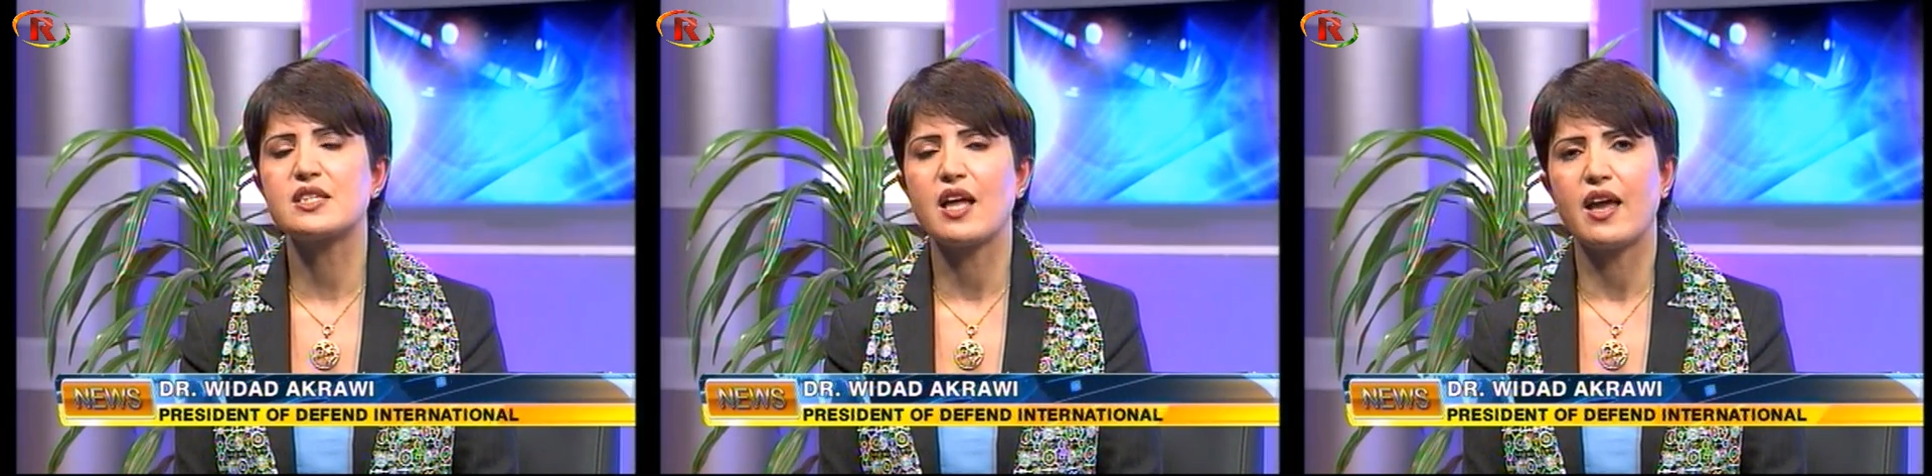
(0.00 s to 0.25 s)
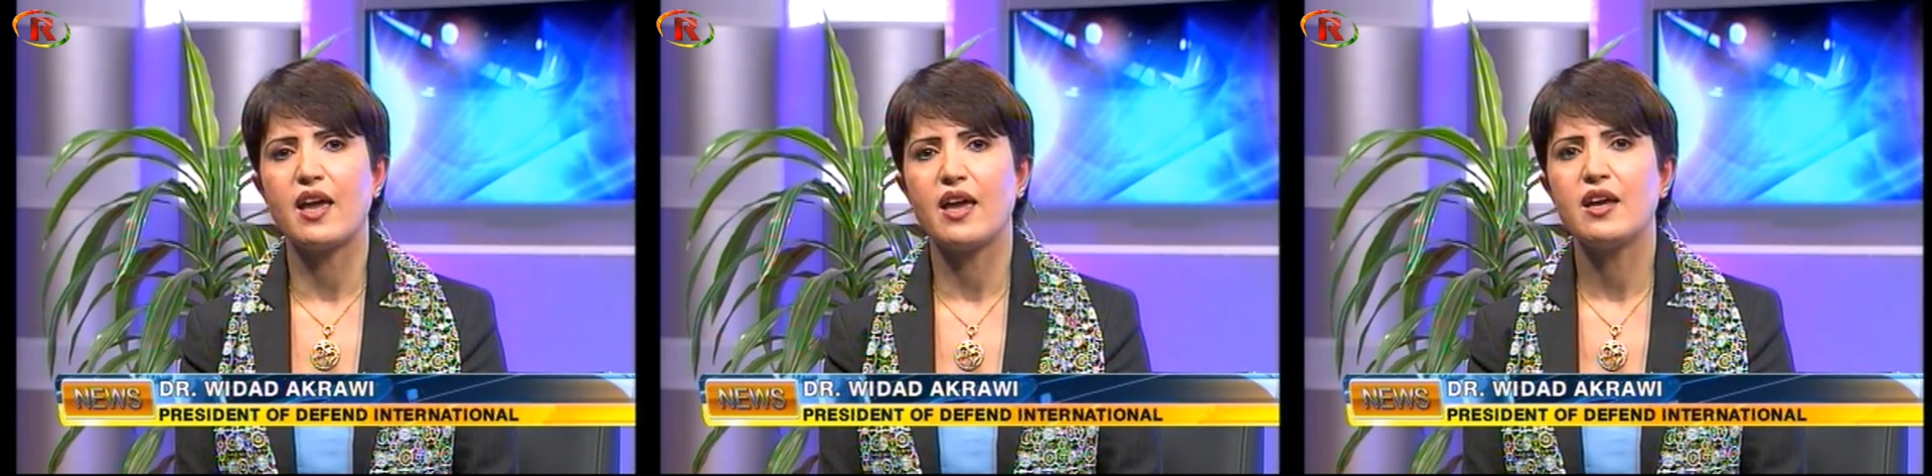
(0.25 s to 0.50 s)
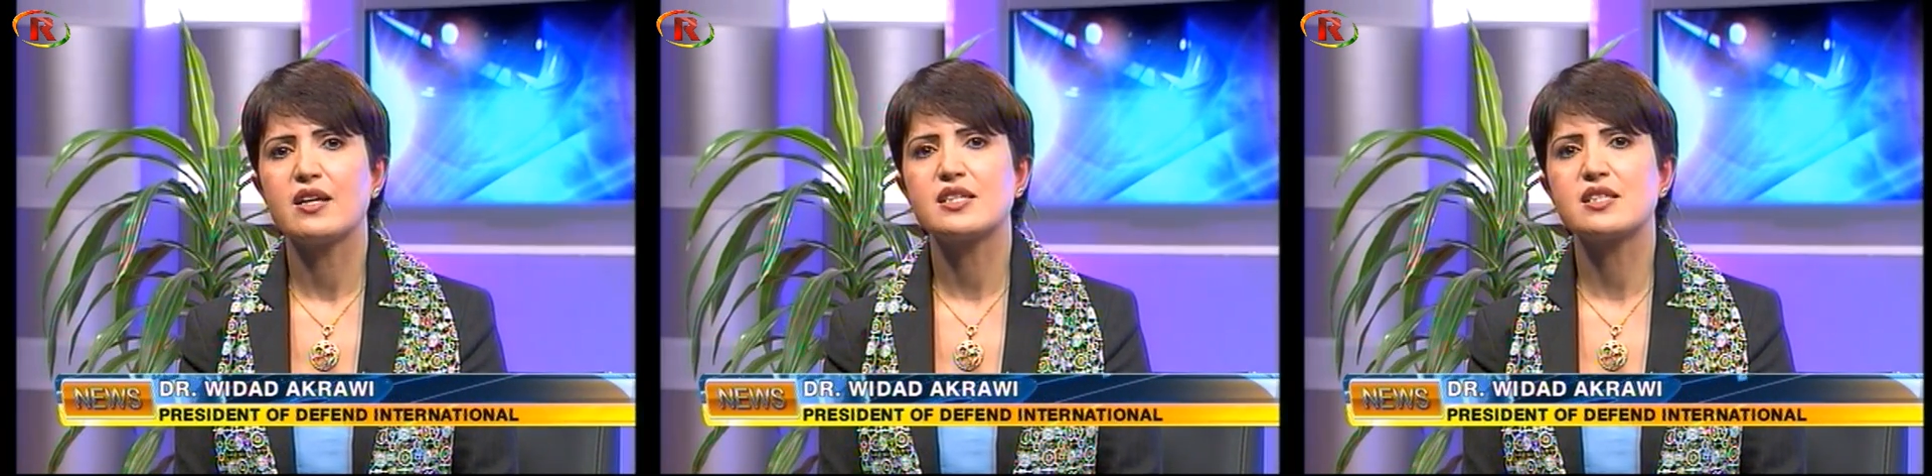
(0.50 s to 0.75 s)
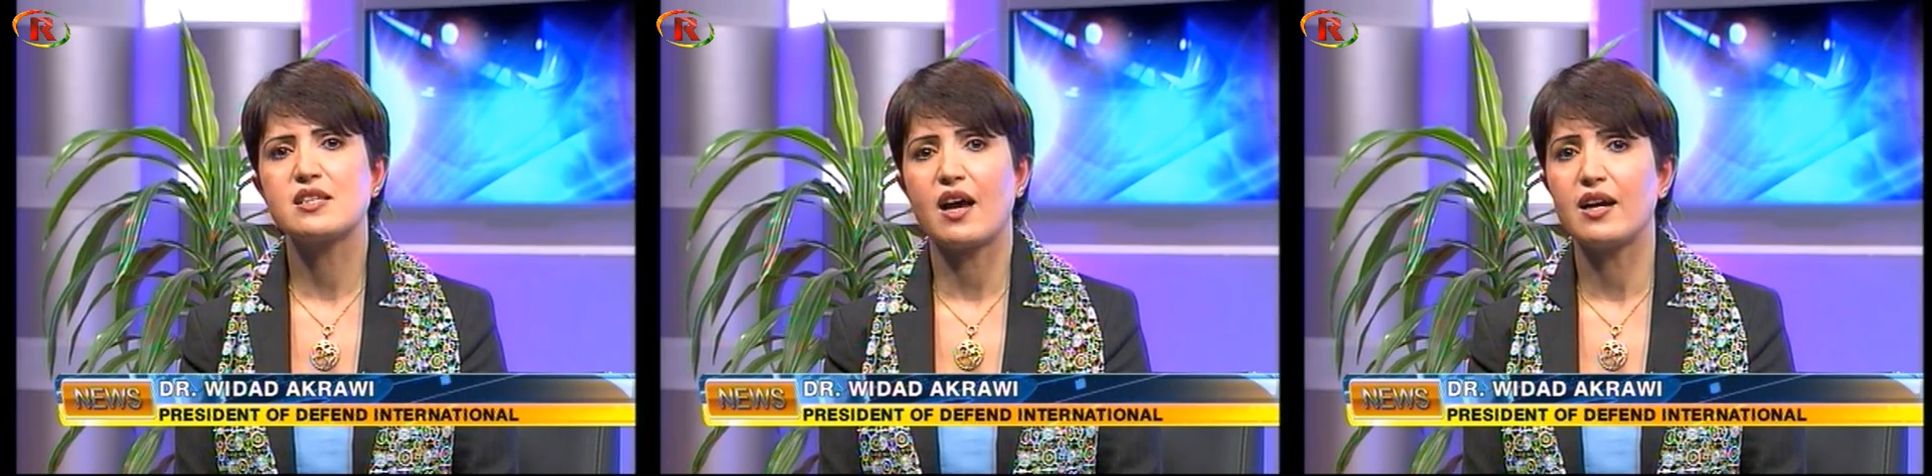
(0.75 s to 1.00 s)
stay
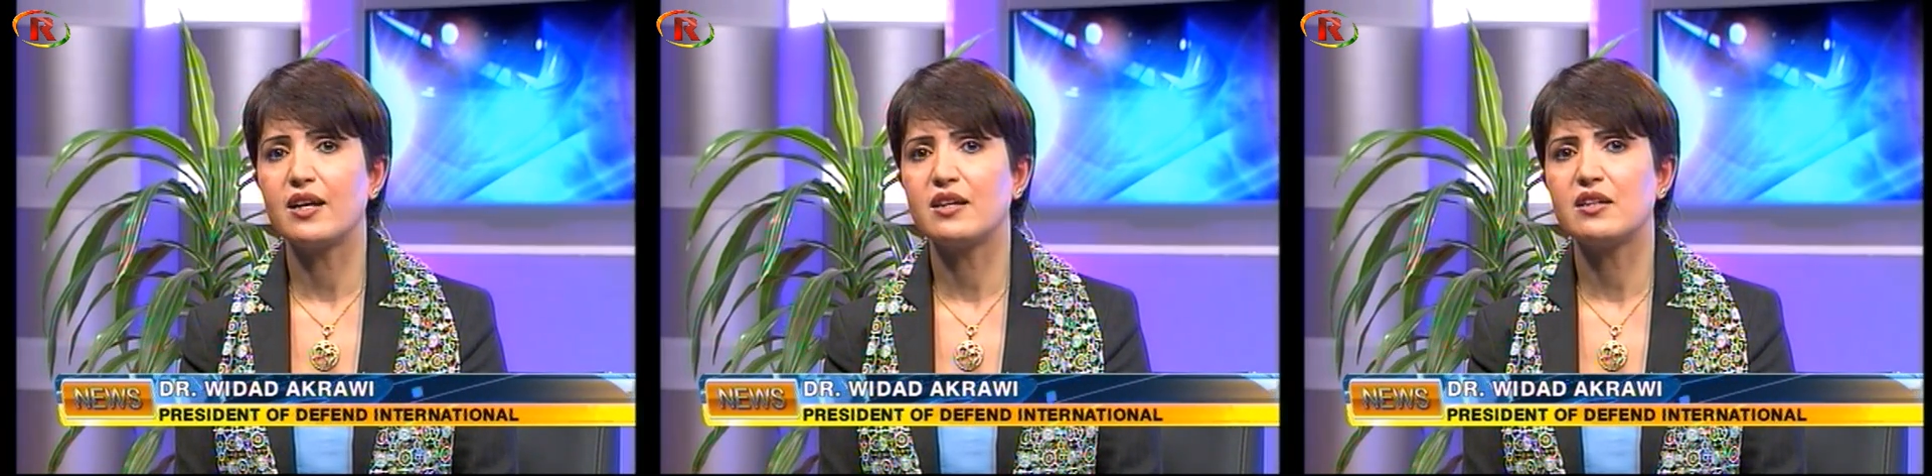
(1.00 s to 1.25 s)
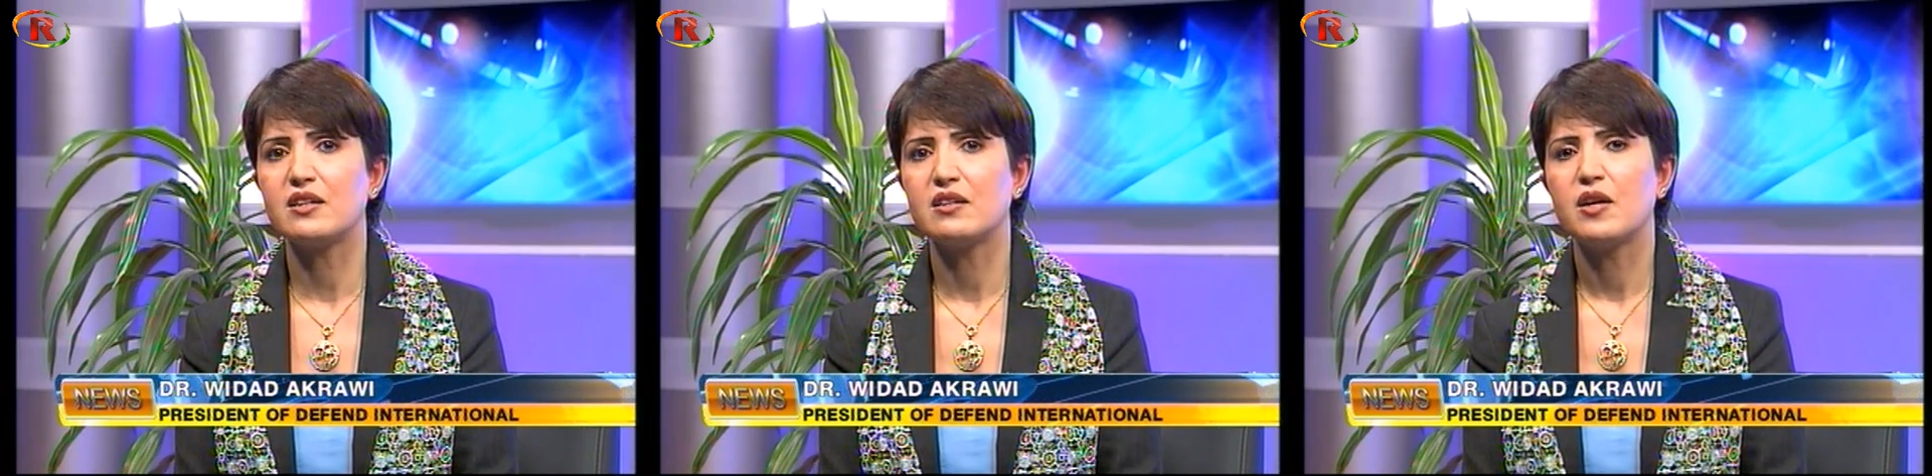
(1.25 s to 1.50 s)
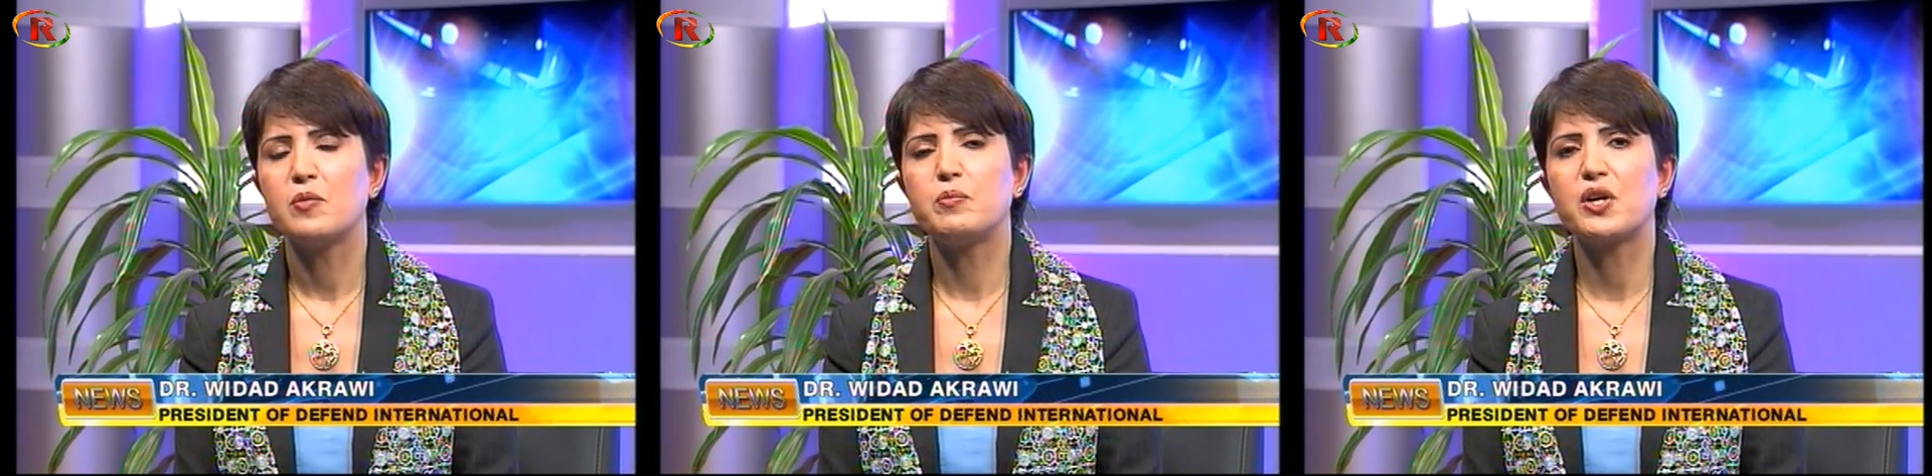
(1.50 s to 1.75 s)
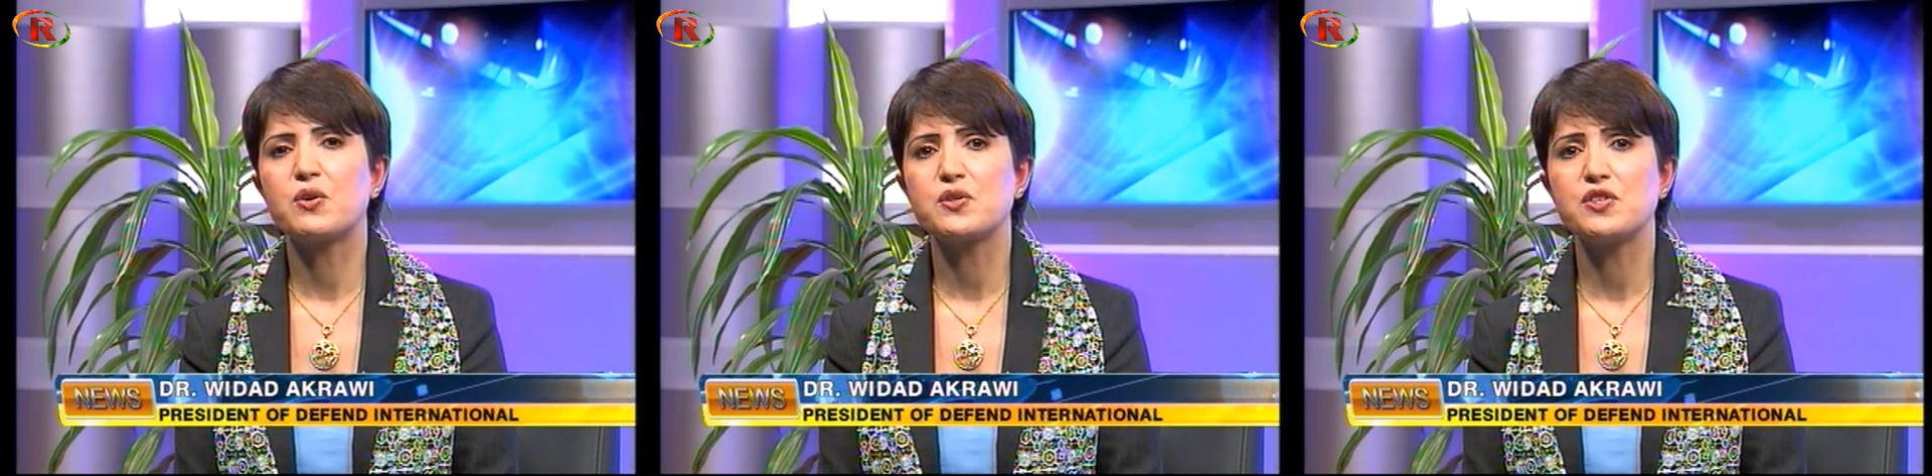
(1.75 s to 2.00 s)
silent,
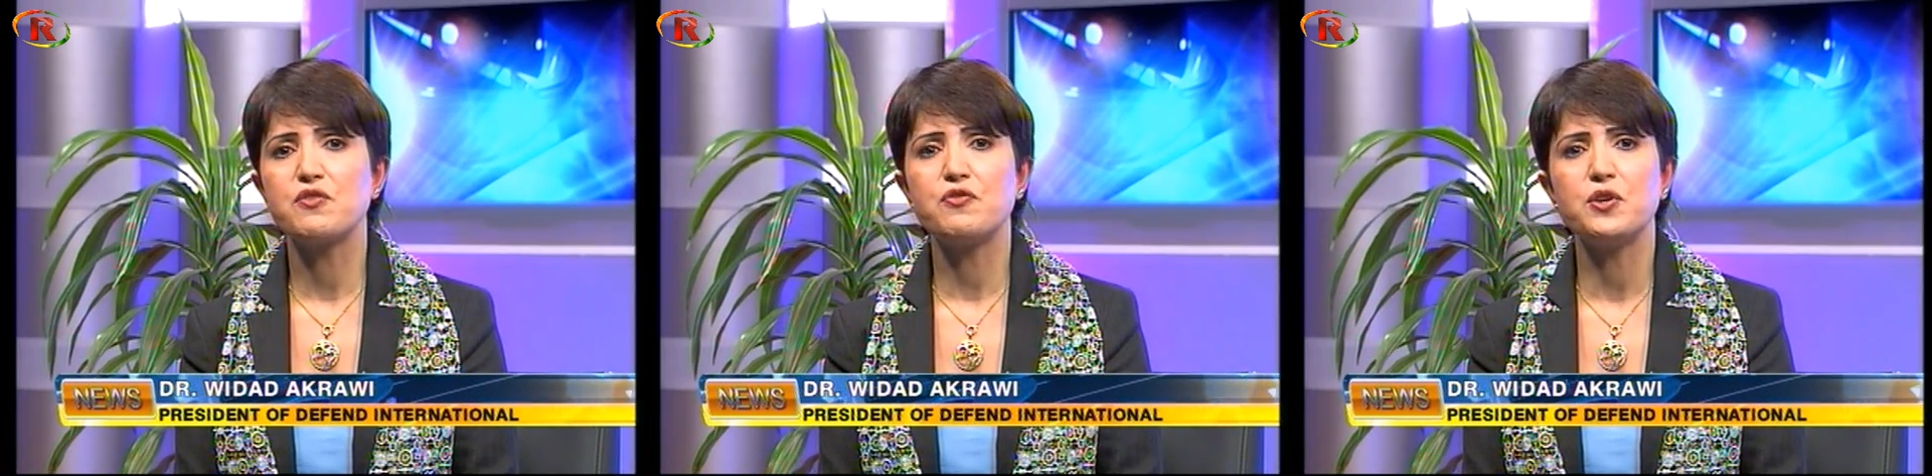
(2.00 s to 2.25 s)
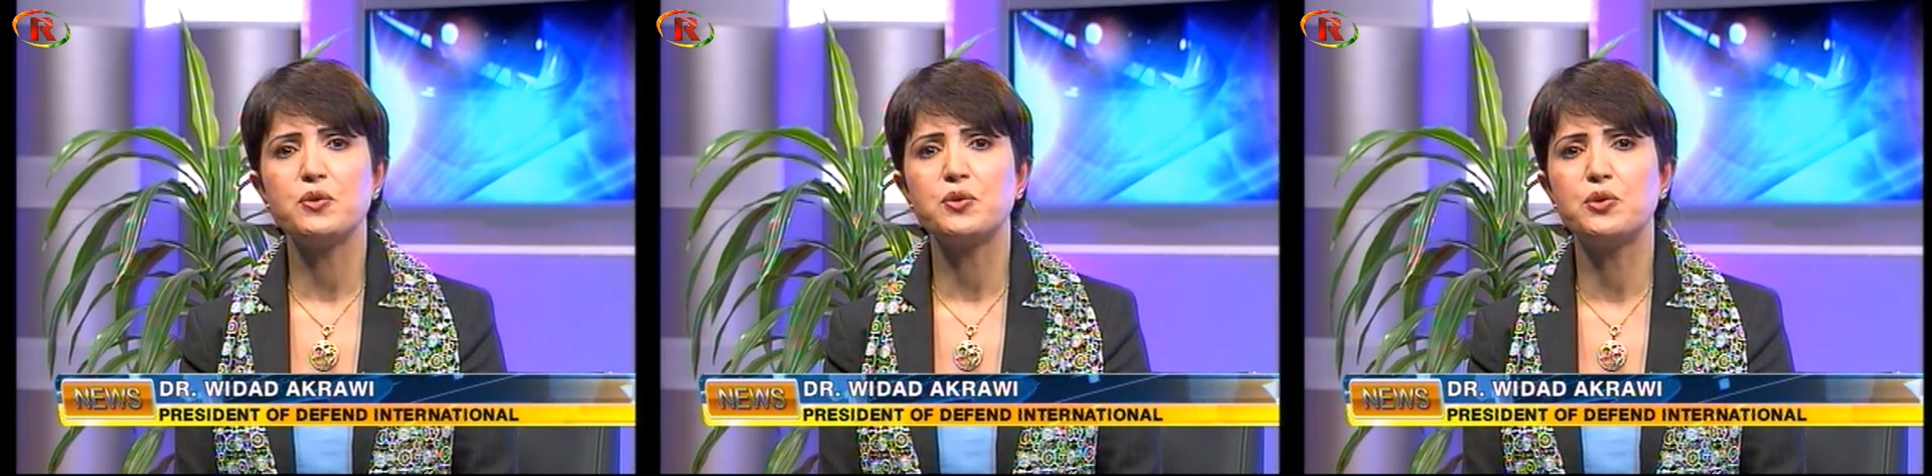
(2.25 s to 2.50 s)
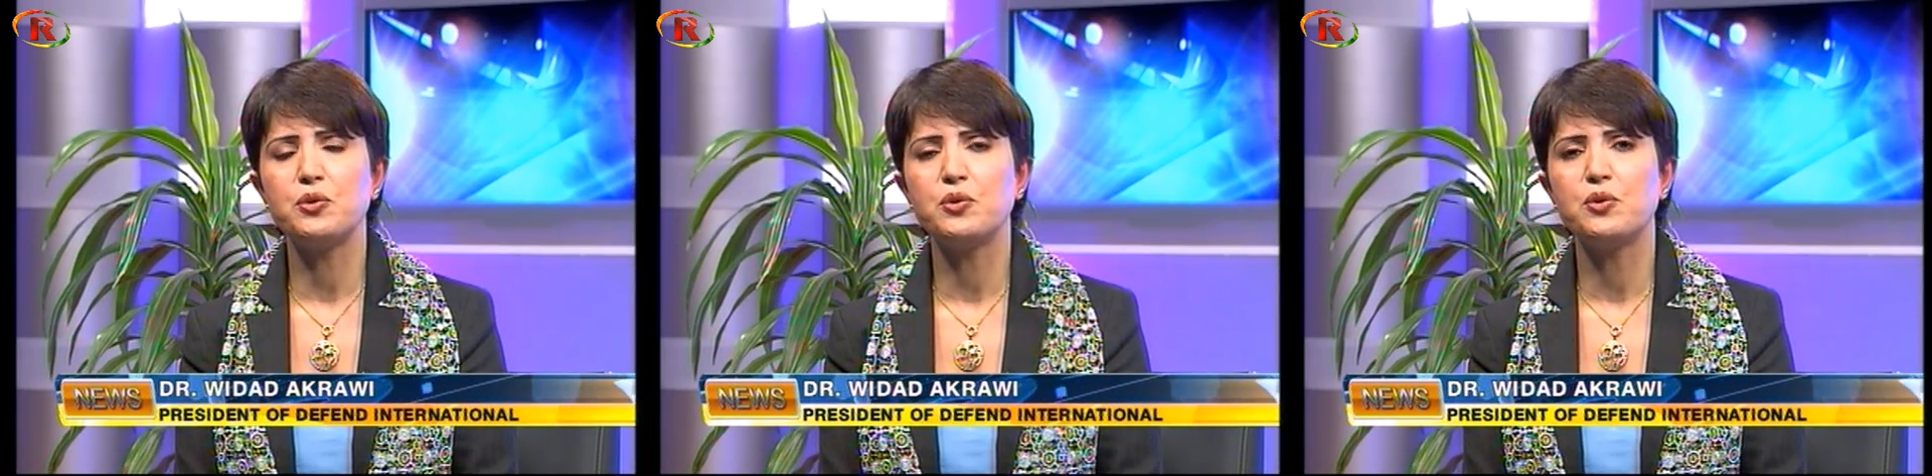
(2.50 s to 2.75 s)
because if you